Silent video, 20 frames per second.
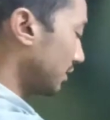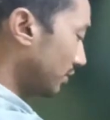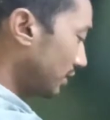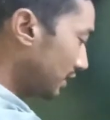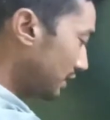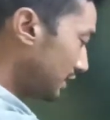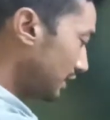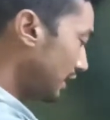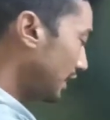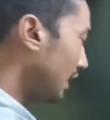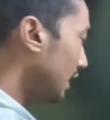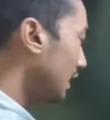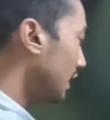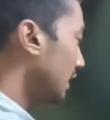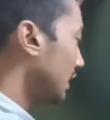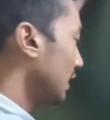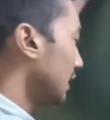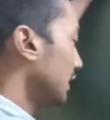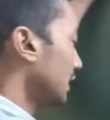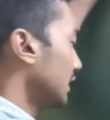What is a?
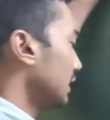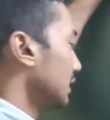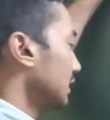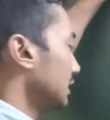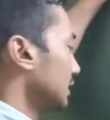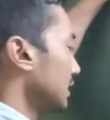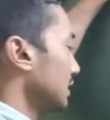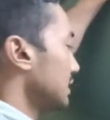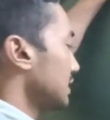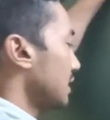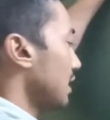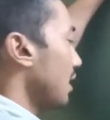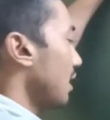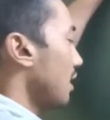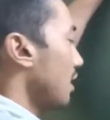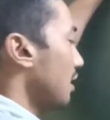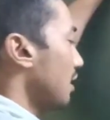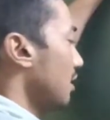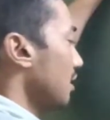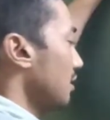That's
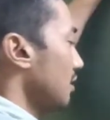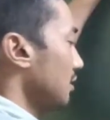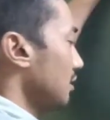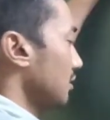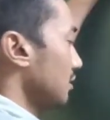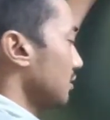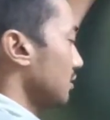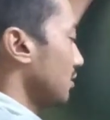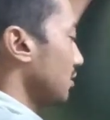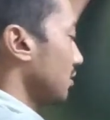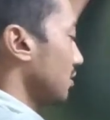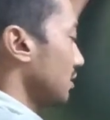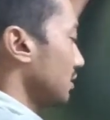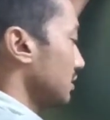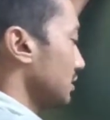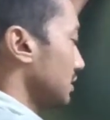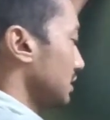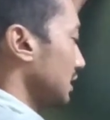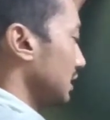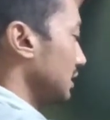r
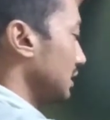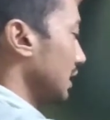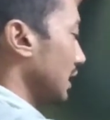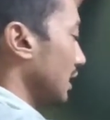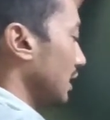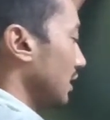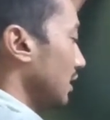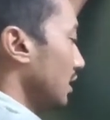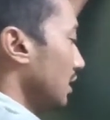cos theta.